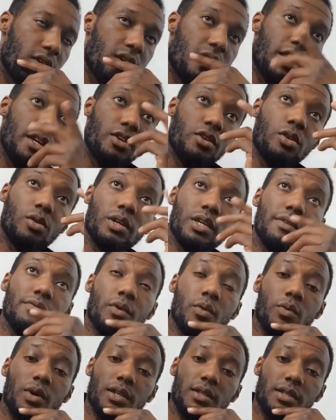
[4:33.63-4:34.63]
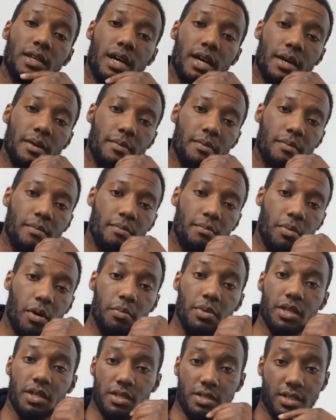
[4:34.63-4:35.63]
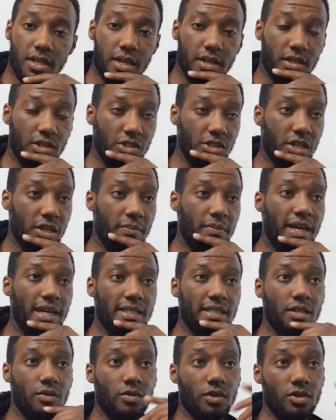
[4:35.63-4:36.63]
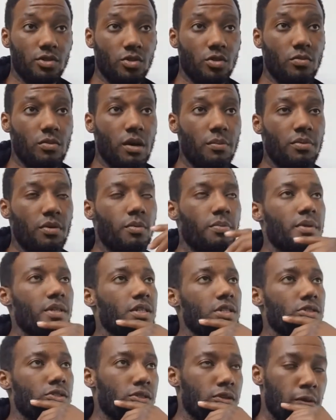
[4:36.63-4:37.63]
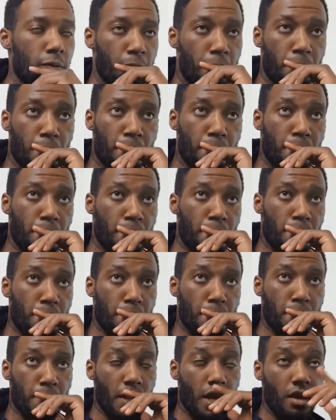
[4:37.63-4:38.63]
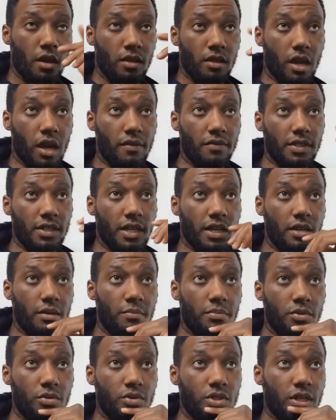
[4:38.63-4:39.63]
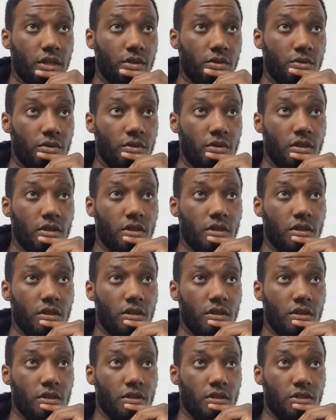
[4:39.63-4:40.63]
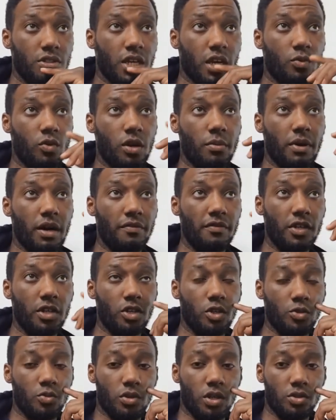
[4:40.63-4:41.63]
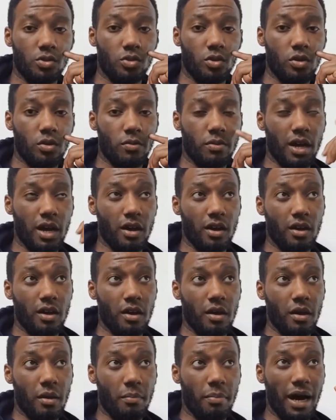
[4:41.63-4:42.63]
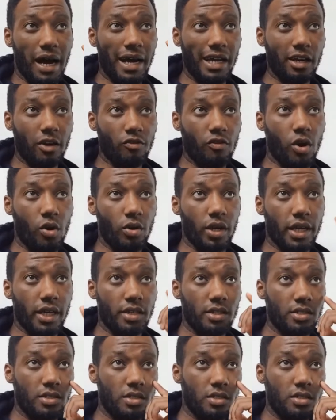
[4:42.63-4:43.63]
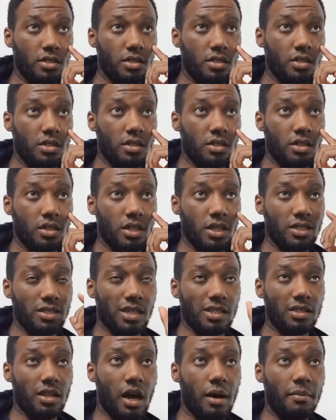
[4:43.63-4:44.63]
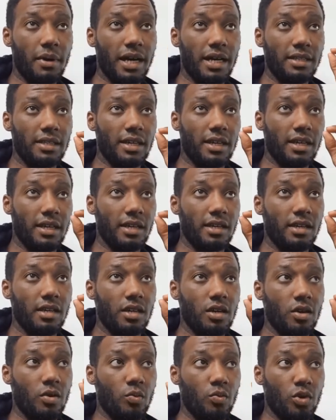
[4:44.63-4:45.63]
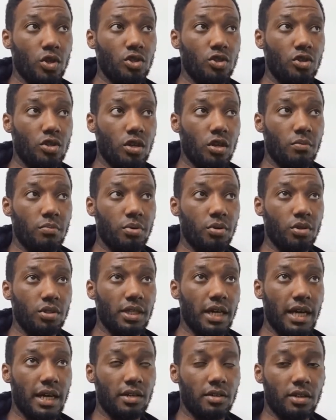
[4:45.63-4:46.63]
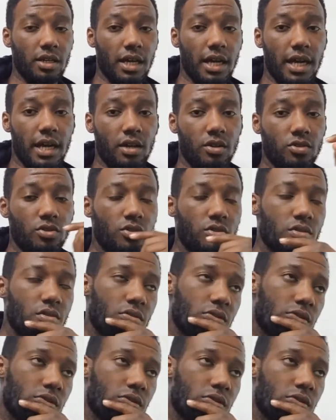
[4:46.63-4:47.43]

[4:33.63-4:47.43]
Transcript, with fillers: And you know, even one time, Bobby Kasanga shared my thing when I was talking about properties. The other day, Blue Channel share one of my videos when I was talking about buying a Rolex is a dumb idea when you can put down on a house.